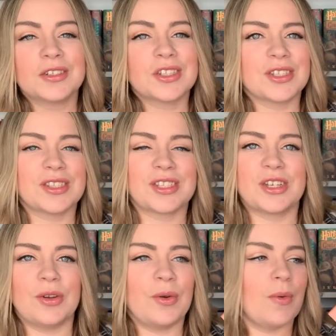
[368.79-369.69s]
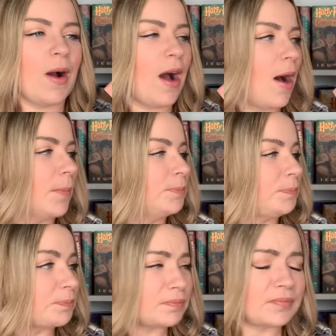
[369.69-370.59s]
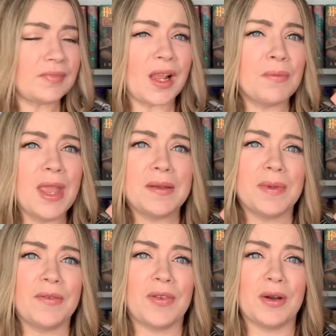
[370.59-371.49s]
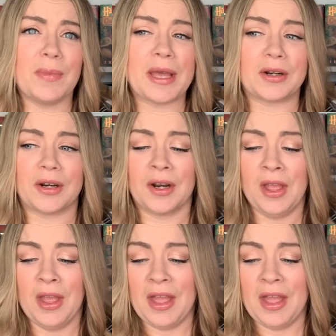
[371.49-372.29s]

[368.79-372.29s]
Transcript: just to make me feel better.